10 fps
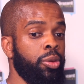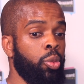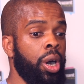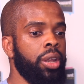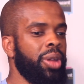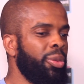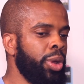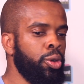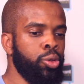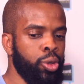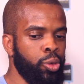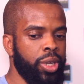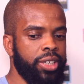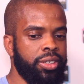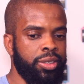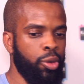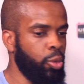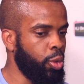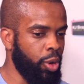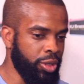one, and we all do this,
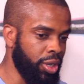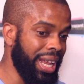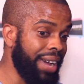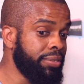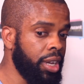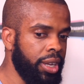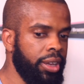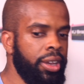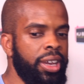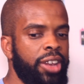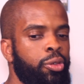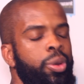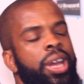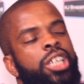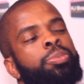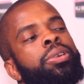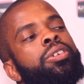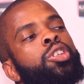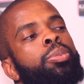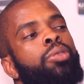or certainly have done it. If we
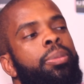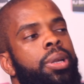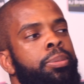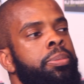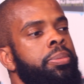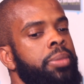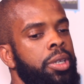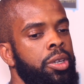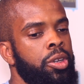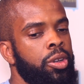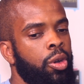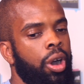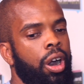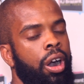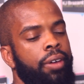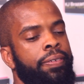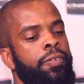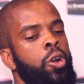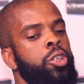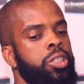experience a problem, our
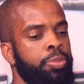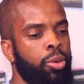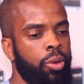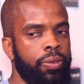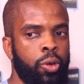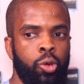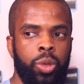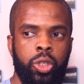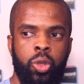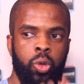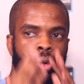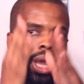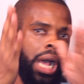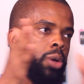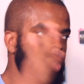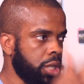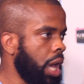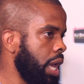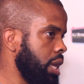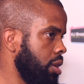first port of call is to look
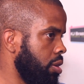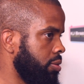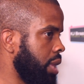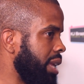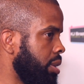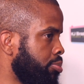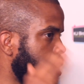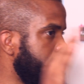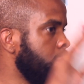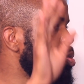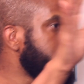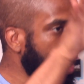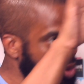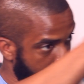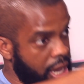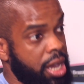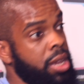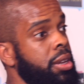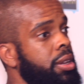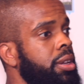outside. Like, the problem was out here.
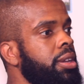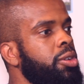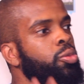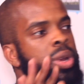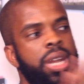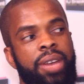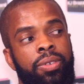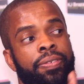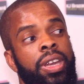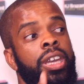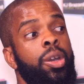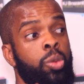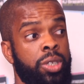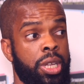We never think it was